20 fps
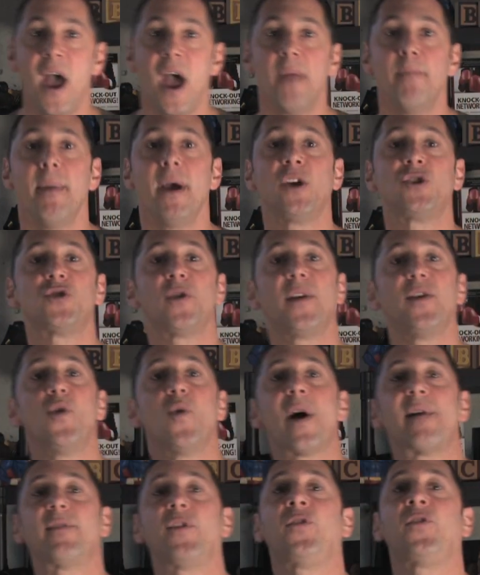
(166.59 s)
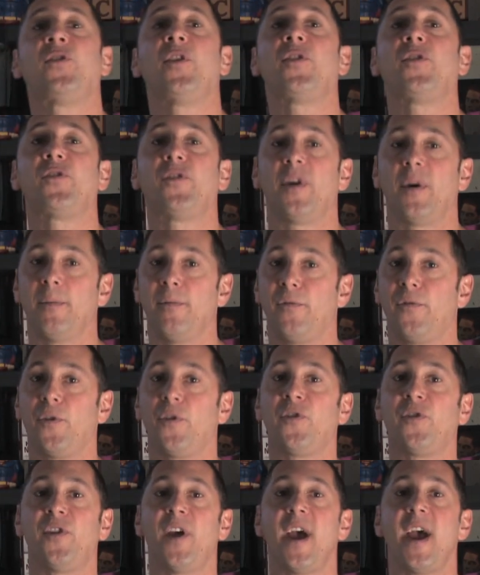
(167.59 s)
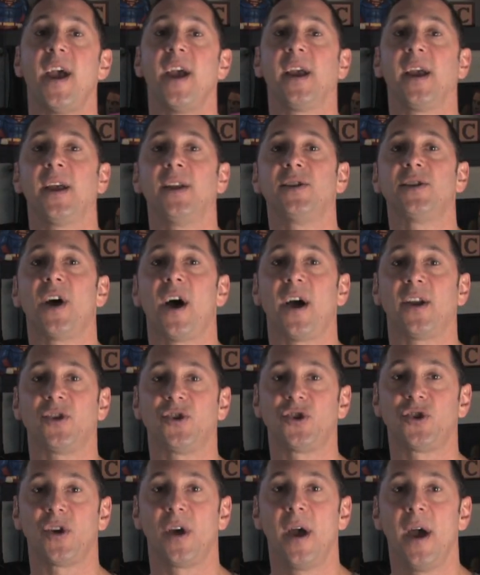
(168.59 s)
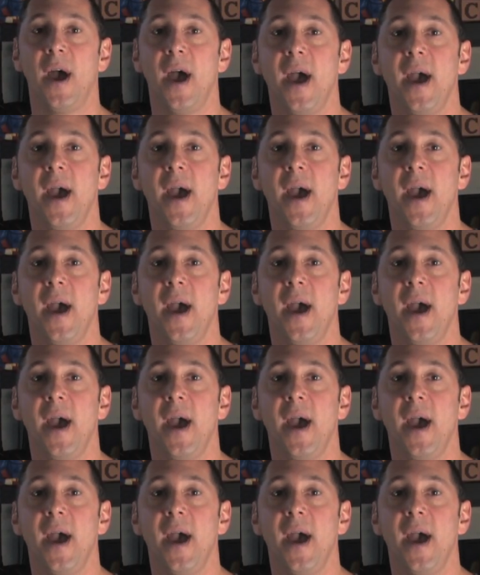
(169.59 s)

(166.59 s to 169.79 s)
and make sure that you have a system for staying in touch.